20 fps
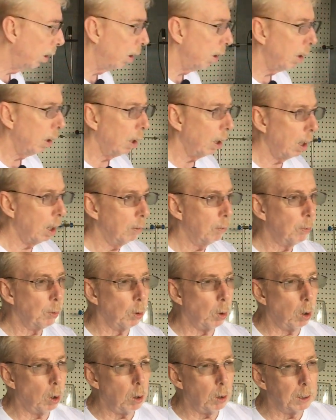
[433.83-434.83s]
And for
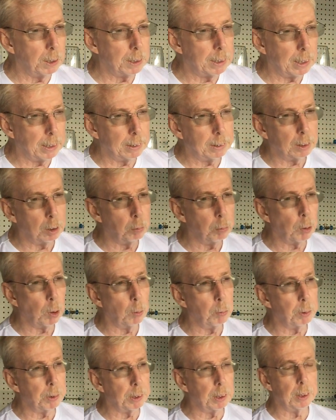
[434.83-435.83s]
all intents and
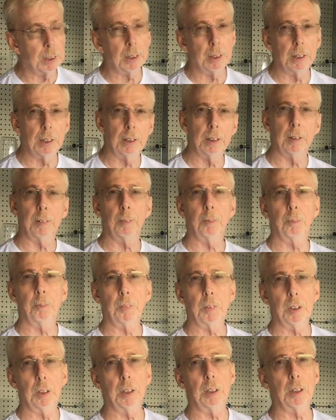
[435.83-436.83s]
purposes,
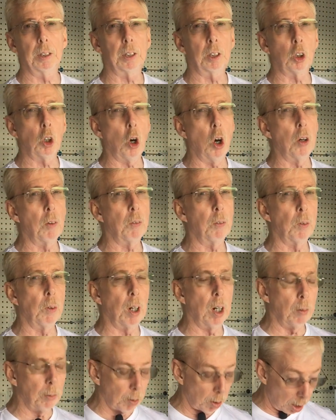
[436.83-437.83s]
it's gone
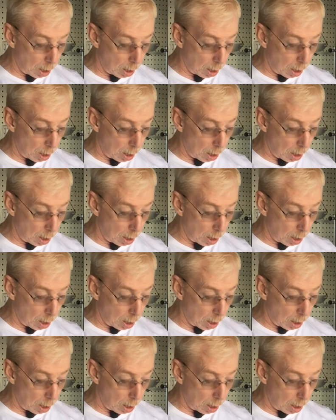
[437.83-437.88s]
forever, out